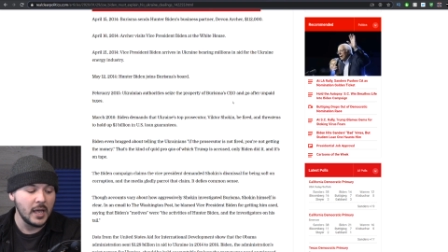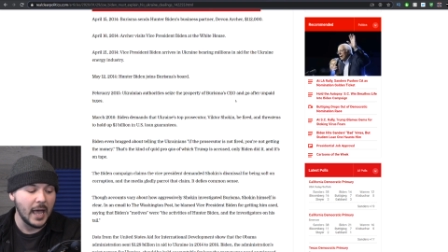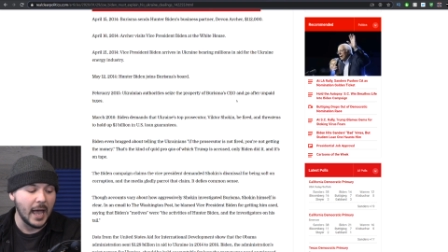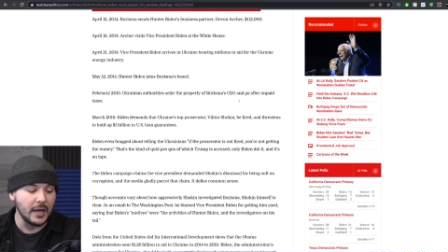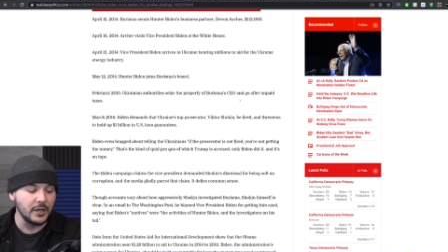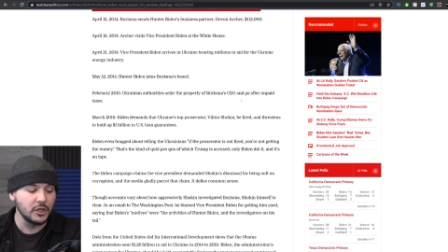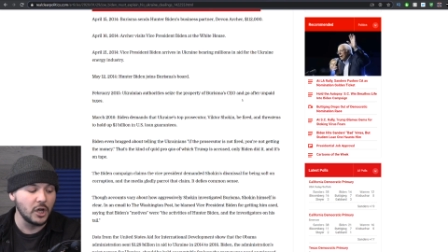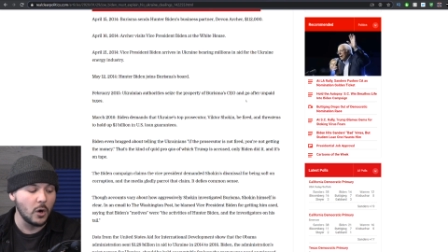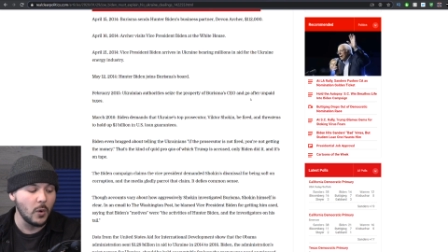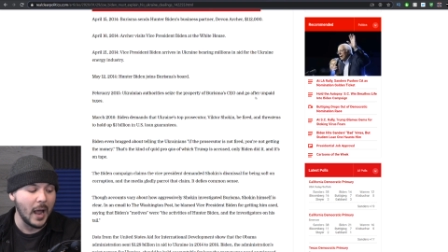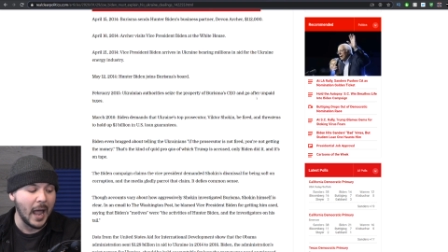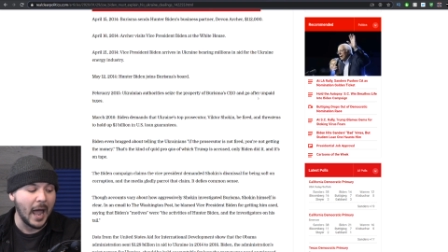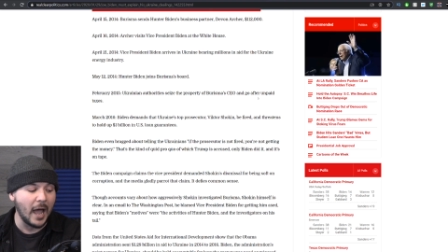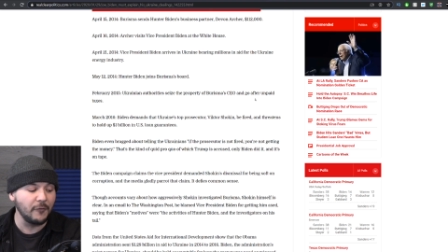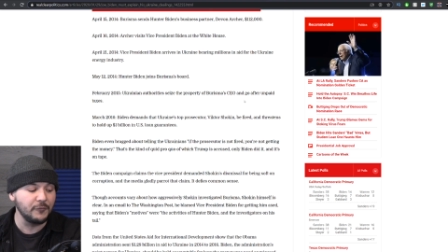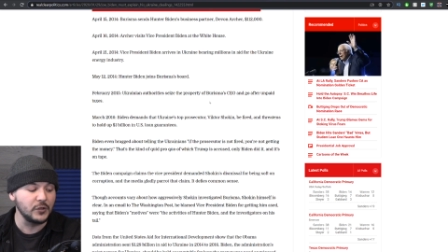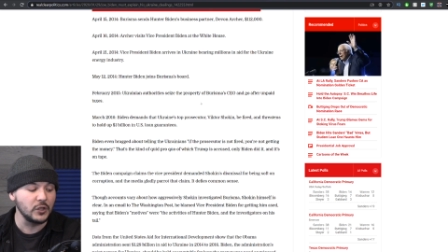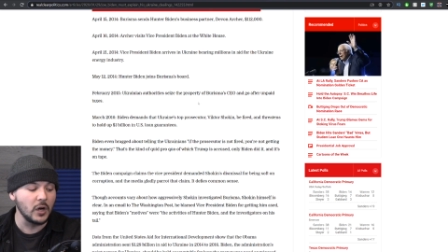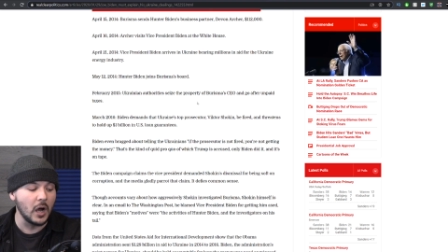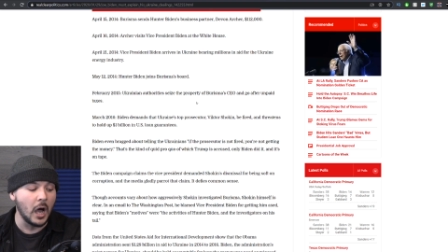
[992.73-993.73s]
and go
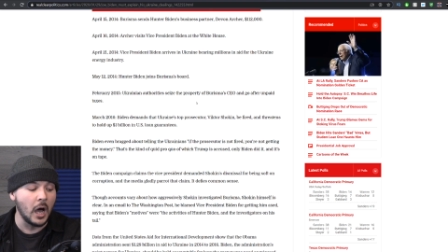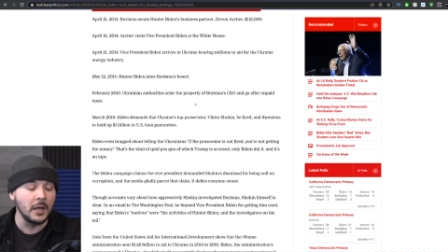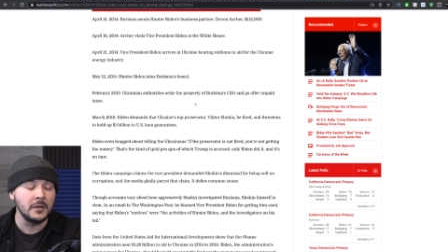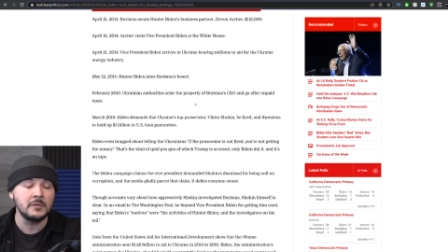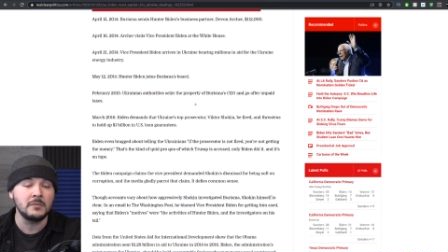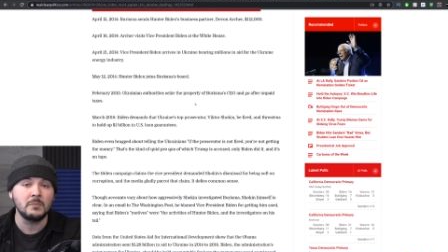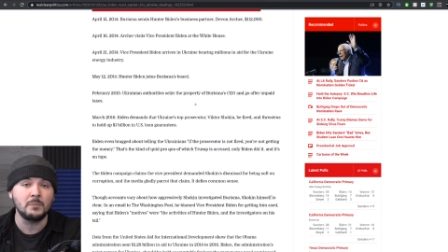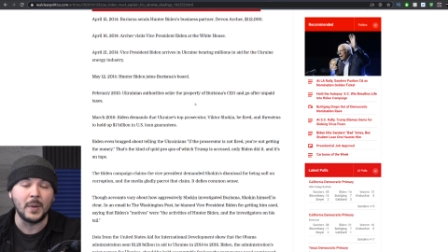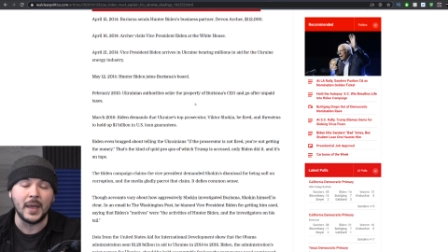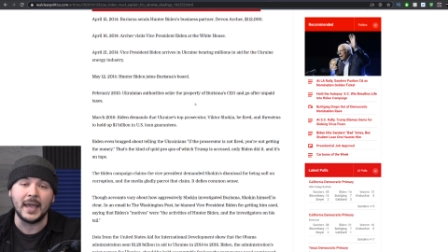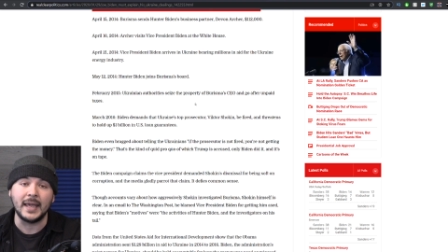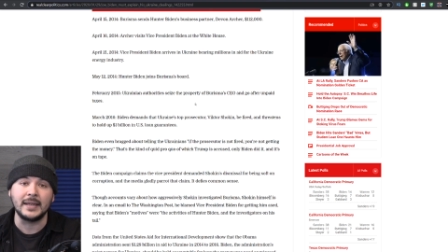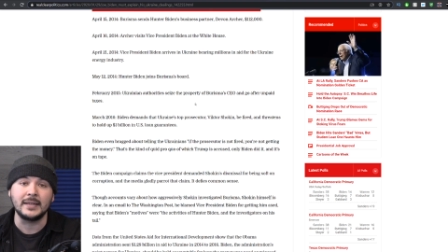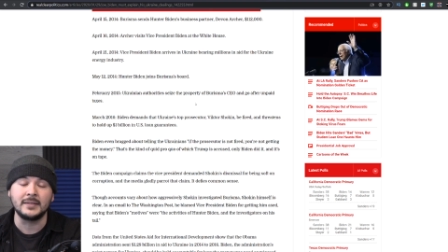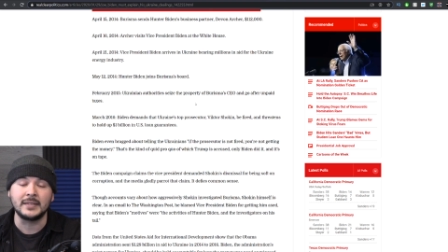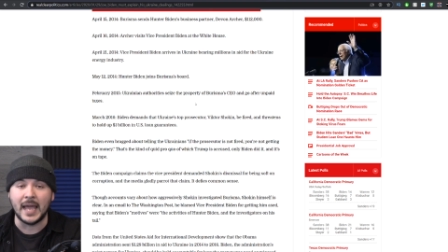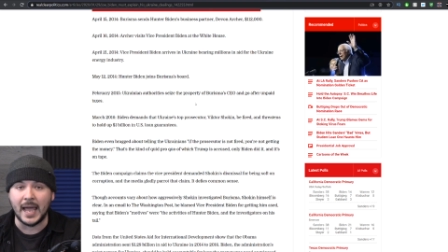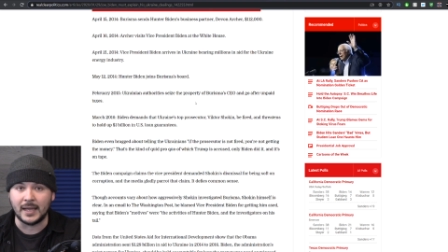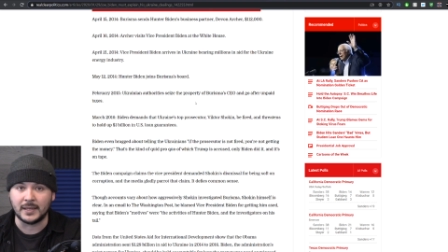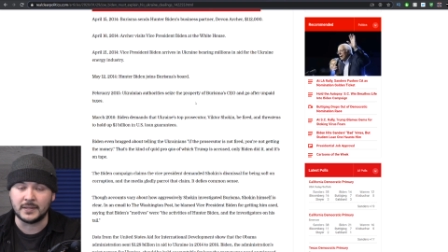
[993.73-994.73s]
after
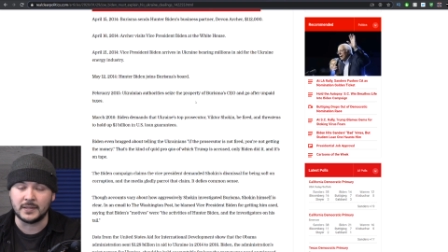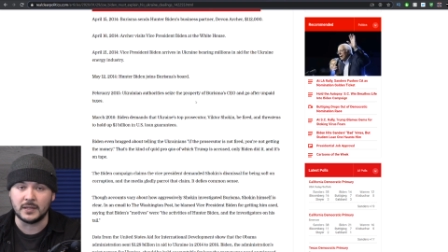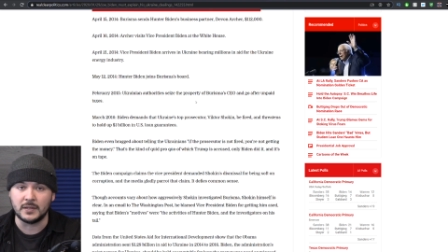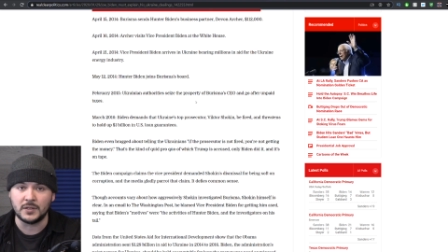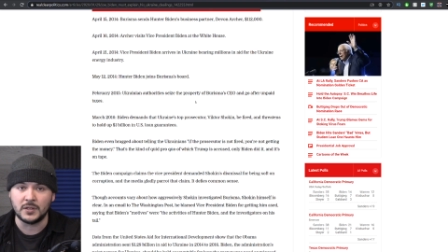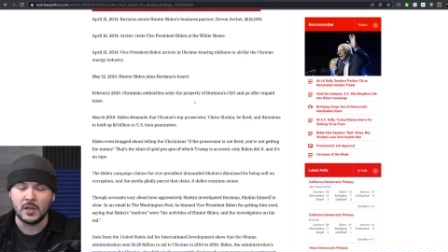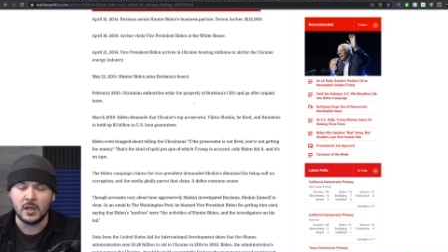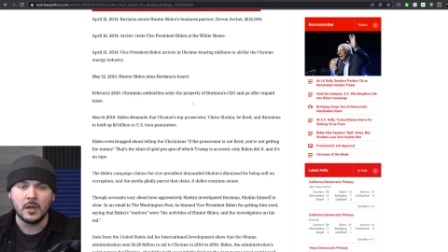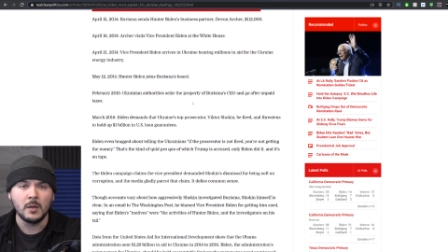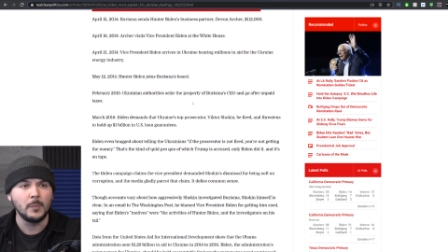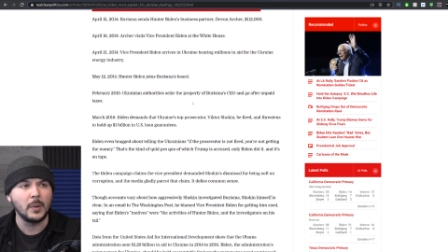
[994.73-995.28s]
unpaid taxes.